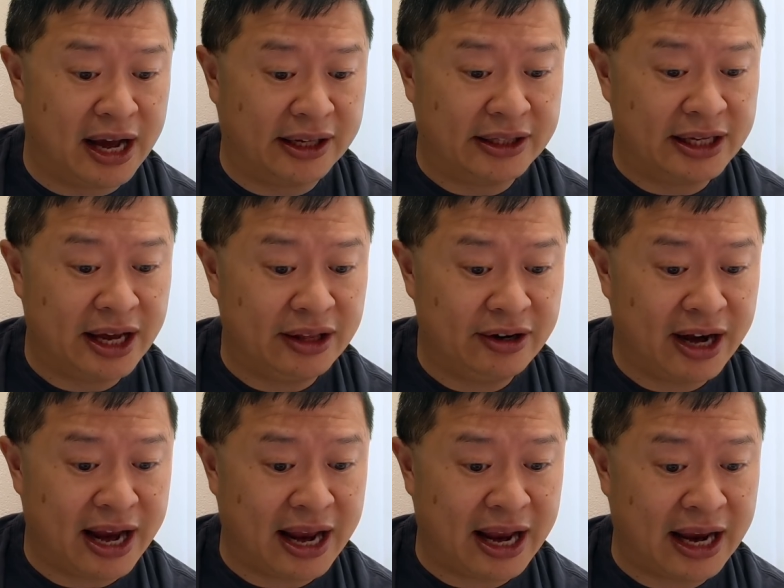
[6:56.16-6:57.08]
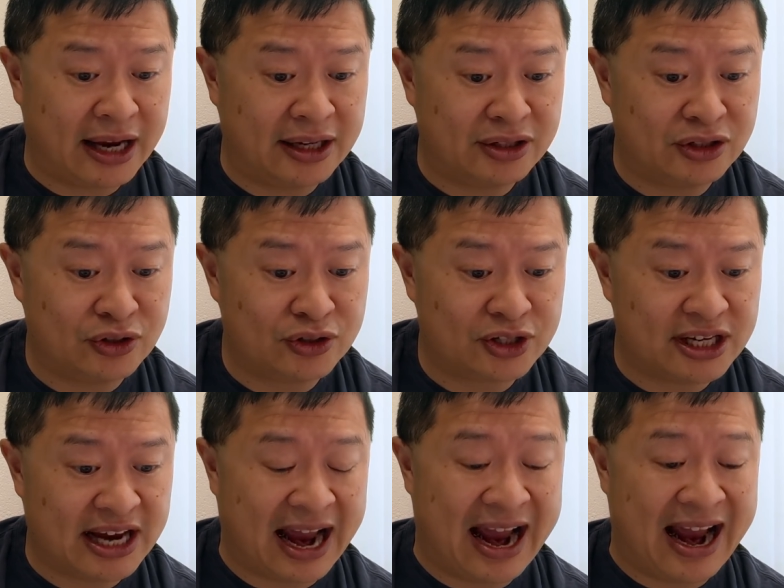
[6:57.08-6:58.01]
On the other hand, you
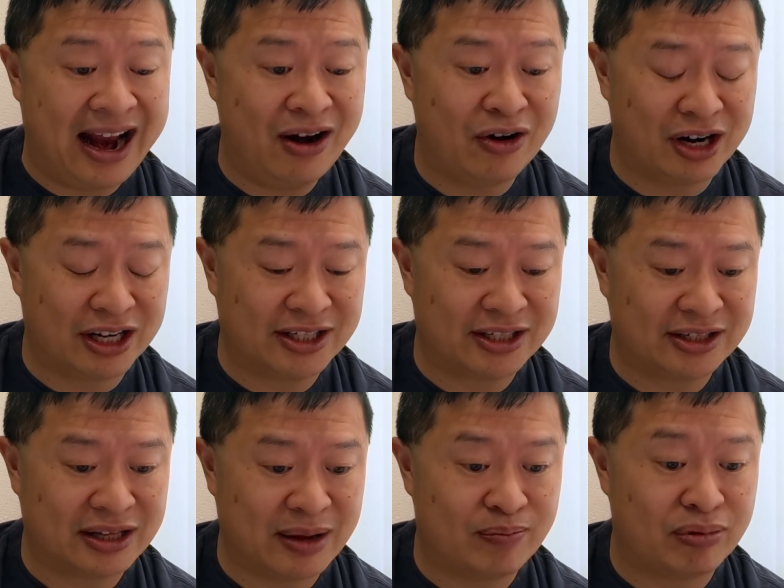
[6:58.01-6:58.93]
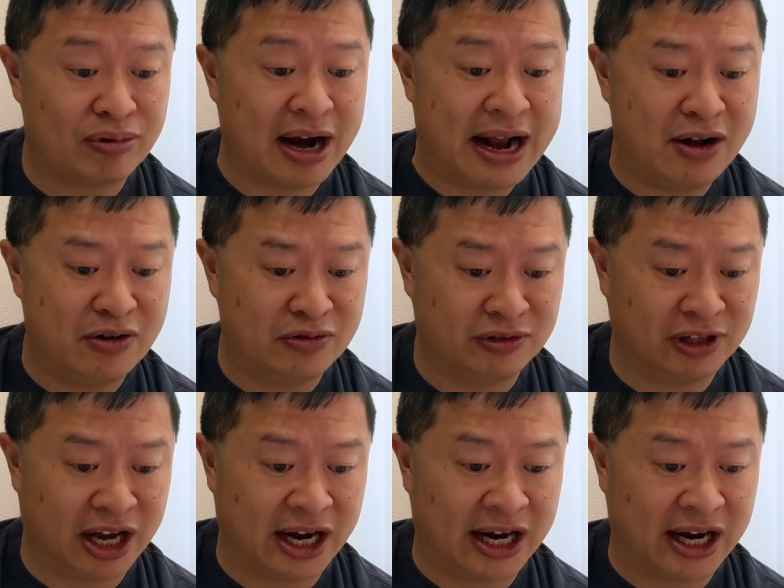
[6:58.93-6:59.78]
see Harris, the brown